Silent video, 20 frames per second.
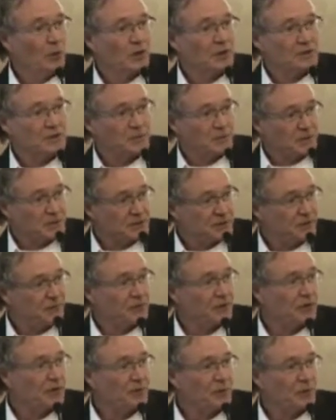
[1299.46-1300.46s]
a
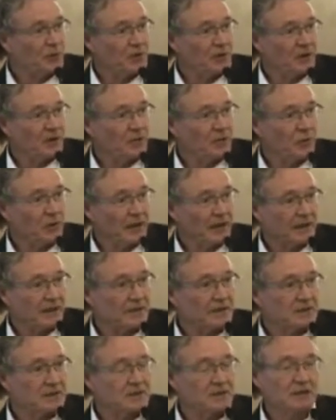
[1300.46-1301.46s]
specific community of
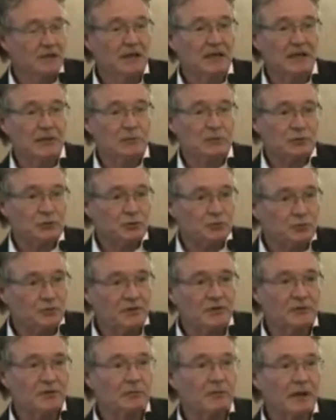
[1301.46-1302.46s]
practice. It was
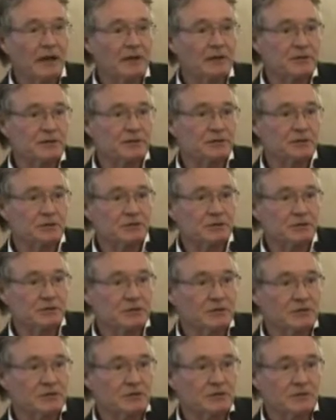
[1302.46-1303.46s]
driven by the
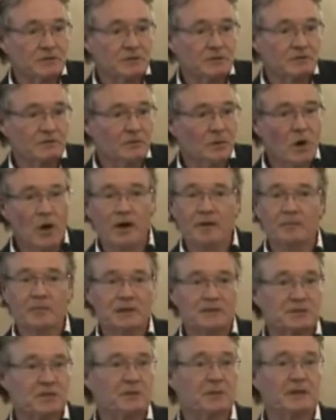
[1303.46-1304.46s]
surgeons, not by
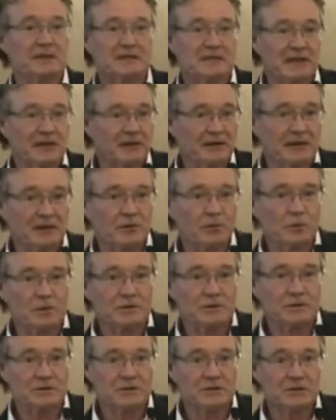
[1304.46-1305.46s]
somebody telling them
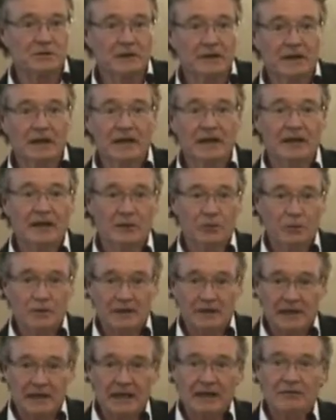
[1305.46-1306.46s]
what to do. We
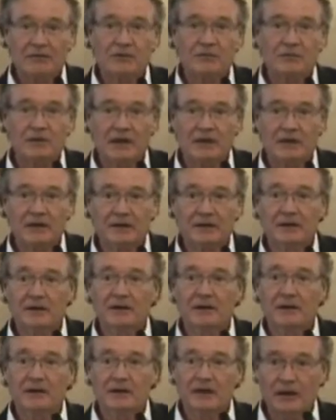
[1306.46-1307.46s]
gave them
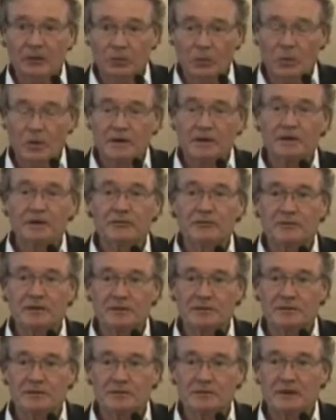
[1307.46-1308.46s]
data, they wanted to
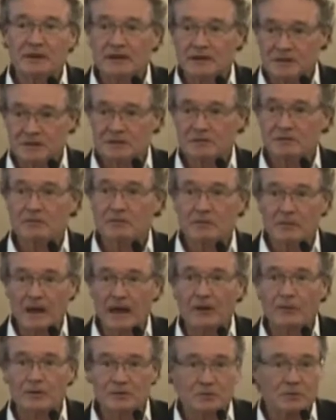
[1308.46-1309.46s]
fix it because
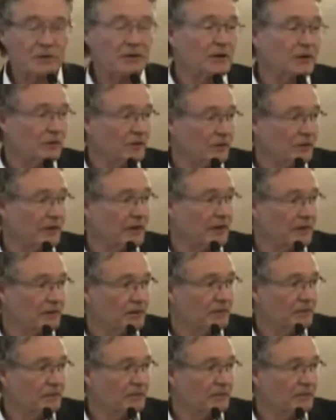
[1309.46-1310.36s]
that was what they were about.